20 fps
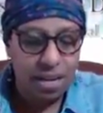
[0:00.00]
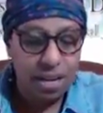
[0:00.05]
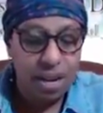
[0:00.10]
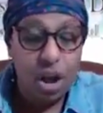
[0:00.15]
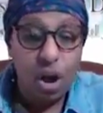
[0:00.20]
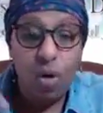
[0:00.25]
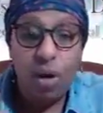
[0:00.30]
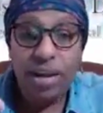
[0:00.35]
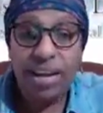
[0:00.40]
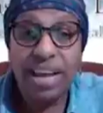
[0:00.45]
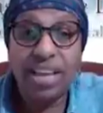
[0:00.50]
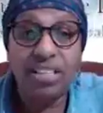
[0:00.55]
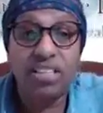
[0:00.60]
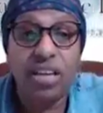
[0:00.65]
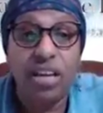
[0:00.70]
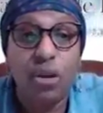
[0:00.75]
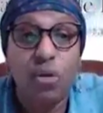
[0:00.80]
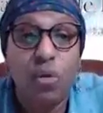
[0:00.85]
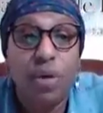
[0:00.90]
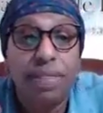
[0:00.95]
Oh, I can tell
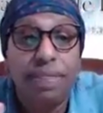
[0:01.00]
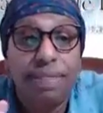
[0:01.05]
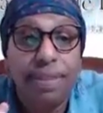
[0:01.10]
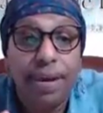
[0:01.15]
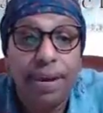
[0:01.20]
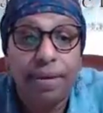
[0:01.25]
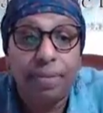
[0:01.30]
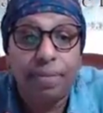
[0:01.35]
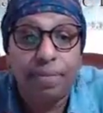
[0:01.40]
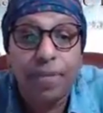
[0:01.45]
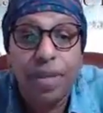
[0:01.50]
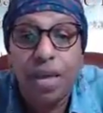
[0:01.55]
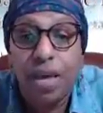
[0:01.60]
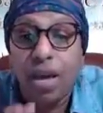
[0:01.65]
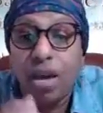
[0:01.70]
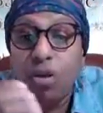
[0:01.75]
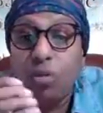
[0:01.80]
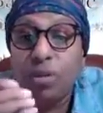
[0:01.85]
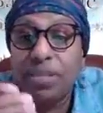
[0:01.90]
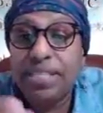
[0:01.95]
you one thing.
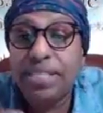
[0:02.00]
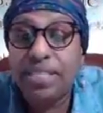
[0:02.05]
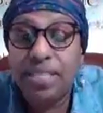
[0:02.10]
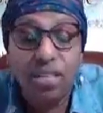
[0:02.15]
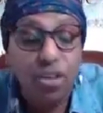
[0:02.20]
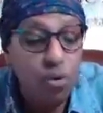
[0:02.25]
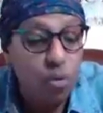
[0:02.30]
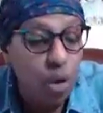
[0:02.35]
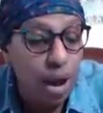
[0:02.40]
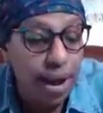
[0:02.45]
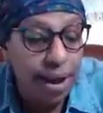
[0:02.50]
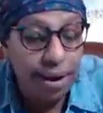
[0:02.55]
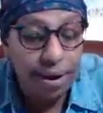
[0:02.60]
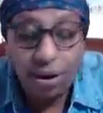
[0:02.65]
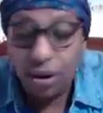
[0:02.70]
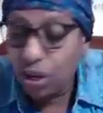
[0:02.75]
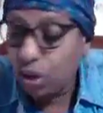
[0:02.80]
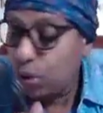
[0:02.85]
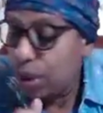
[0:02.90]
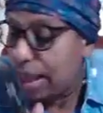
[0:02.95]
With steel wire,
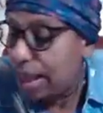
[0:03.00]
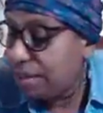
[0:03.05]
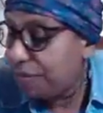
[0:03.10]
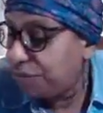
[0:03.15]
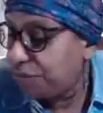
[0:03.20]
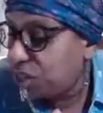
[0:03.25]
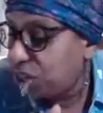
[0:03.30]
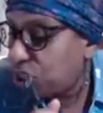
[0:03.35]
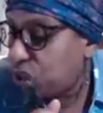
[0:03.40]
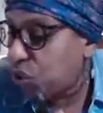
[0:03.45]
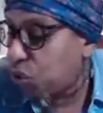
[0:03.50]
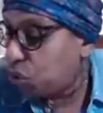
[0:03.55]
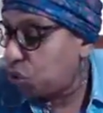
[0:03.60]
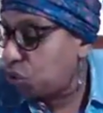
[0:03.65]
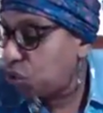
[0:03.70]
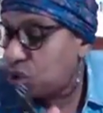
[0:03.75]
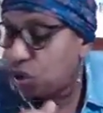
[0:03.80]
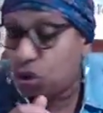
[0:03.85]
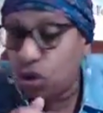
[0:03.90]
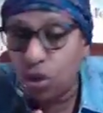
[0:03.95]
you have to
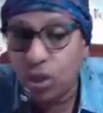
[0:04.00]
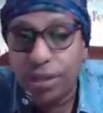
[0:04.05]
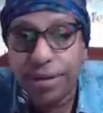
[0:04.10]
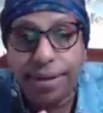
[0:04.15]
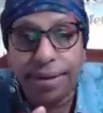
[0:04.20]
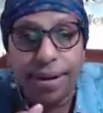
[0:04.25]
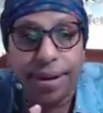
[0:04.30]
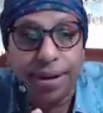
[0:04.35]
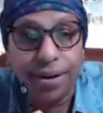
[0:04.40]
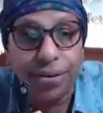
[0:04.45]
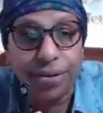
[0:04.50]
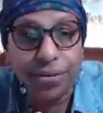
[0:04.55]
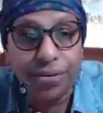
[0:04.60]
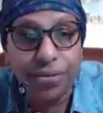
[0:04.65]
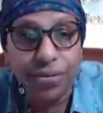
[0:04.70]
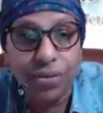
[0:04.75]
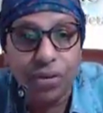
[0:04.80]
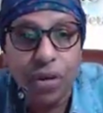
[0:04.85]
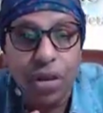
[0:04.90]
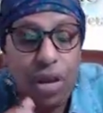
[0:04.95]
use good
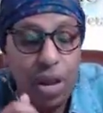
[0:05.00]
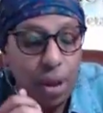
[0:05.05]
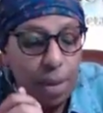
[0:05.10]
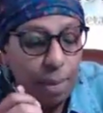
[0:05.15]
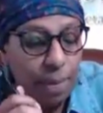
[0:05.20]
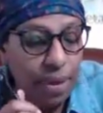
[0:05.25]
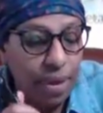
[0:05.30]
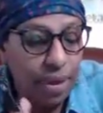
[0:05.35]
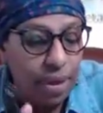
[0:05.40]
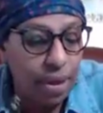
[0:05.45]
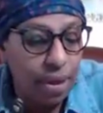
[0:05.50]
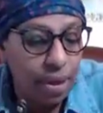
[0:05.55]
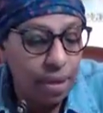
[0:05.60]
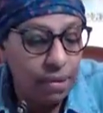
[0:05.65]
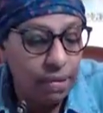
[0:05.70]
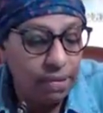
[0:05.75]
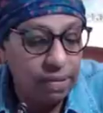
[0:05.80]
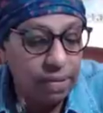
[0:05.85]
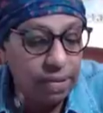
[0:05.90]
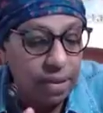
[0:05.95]
cutters
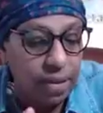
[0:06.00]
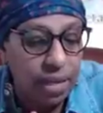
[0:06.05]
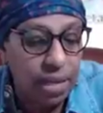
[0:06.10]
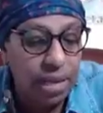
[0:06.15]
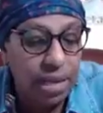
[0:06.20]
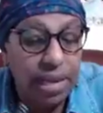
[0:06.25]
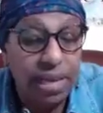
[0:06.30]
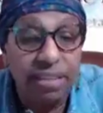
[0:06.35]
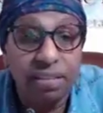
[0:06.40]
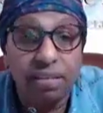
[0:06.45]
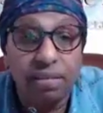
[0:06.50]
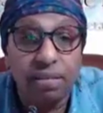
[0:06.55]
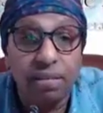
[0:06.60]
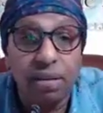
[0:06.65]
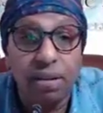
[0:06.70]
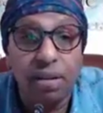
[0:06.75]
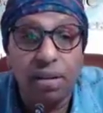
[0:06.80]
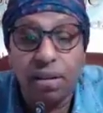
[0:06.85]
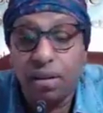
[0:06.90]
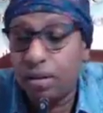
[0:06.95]
because it's
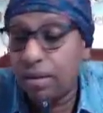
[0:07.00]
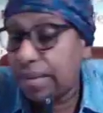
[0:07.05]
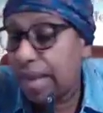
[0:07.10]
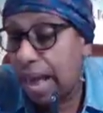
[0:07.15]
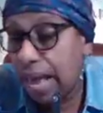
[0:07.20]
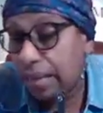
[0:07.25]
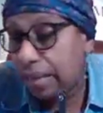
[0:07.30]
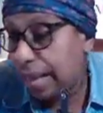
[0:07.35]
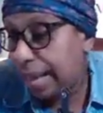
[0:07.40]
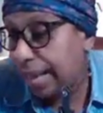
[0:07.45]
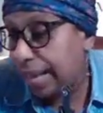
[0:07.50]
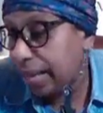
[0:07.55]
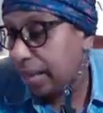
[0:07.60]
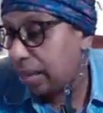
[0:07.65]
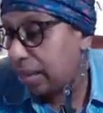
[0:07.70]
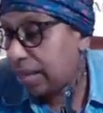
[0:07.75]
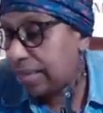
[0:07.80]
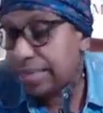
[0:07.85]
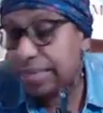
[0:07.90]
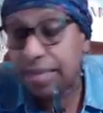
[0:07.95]
not
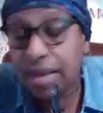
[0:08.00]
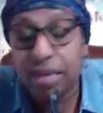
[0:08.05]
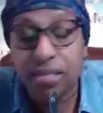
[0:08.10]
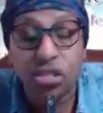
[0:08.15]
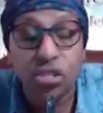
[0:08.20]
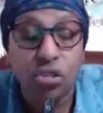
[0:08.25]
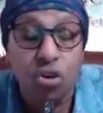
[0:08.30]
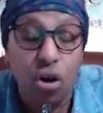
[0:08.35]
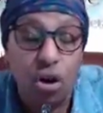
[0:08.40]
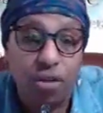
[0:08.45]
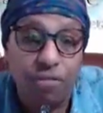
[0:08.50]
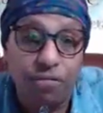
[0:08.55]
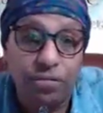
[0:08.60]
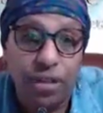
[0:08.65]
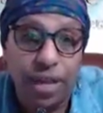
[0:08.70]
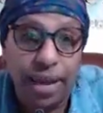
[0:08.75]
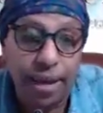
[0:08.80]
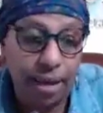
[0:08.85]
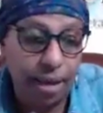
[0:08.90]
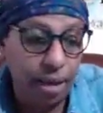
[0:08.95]
soft
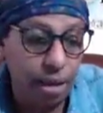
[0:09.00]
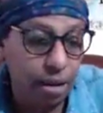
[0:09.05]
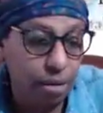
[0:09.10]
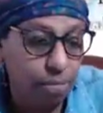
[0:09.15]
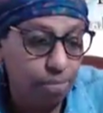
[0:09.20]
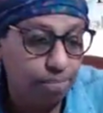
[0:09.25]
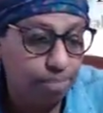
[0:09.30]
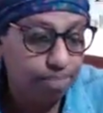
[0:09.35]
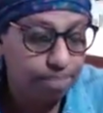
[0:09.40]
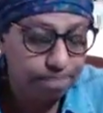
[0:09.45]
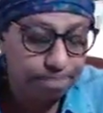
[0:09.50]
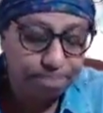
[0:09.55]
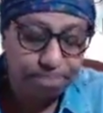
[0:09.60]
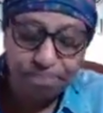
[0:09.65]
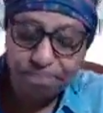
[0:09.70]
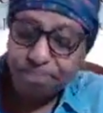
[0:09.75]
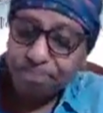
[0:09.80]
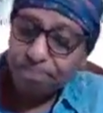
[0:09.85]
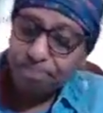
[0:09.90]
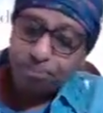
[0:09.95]
like
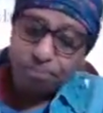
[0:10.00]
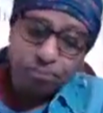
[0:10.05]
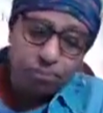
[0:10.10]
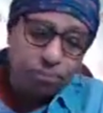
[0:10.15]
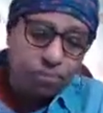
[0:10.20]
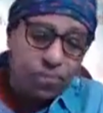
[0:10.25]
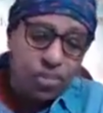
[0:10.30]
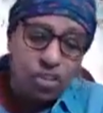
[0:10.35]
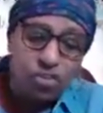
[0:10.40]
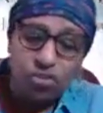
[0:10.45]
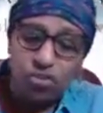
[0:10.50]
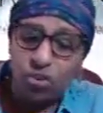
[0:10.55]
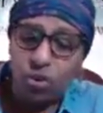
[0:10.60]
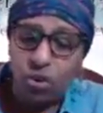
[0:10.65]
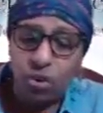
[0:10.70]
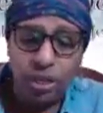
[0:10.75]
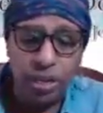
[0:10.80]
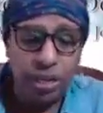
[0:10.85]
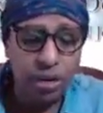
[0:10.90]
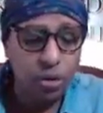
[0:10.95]

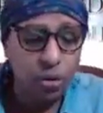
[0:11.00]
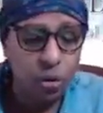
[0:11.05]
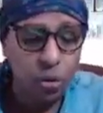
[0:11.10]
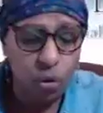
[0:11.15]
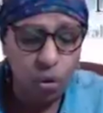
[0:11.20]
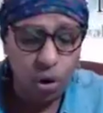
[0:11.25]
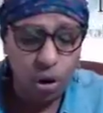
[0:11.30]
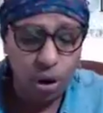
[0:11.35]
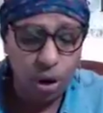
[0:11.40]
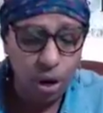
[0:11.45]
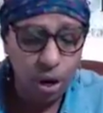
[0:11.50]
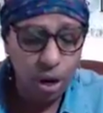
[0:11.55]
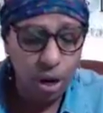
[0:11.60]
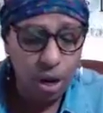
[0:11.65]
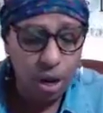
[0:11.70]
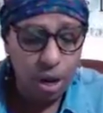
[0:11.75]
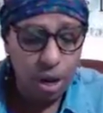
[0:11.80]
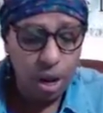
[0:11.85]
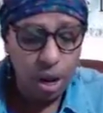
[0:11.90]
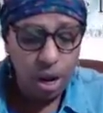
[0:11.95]
sterling or
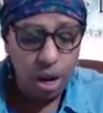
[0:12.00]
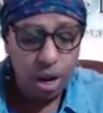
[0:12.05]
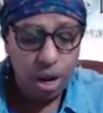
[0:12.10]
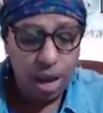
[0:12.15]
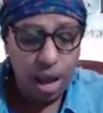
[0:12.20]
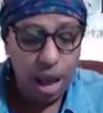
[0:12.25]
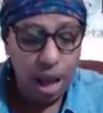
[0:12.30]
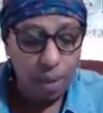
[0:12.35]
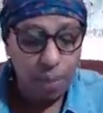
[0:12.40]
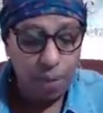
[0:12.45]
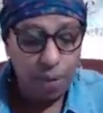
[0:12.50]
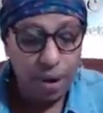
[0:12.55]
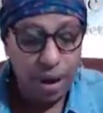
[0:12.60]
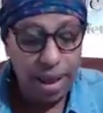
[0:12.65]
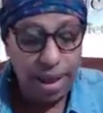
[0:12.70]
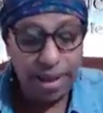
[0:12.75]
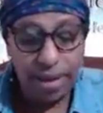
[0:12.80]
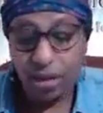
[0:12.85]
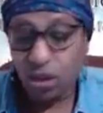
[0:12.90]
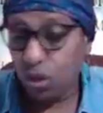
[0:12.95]
copper,
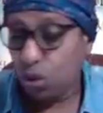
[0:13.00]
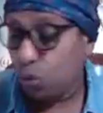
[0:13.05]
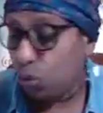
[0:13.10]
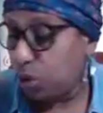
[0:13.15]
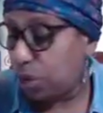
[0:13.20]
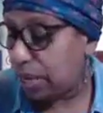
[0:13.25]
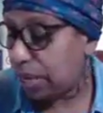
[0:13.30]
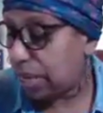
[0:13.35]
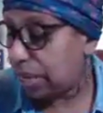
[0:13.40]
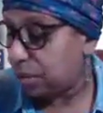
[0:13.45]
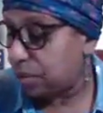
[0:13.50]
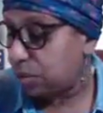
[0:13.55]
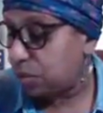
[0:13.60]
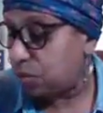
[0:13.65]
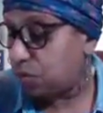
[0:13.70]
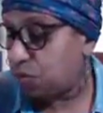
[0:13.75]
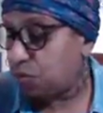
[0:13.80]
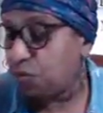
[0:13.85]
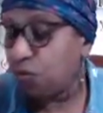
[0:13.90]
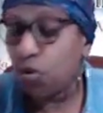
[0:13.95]
and you will
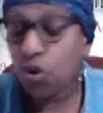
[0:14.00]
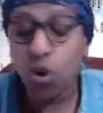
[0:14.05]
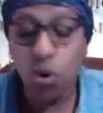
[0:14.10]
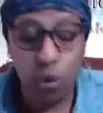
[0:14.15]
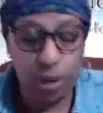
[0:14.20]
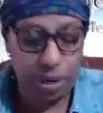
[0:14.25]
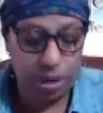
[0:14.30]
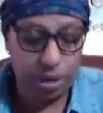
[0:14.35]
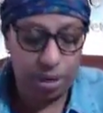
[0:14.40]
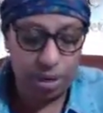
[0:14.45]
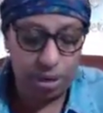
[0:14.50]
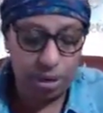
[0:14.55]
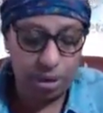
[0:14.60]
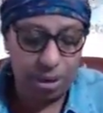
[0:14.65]
ruin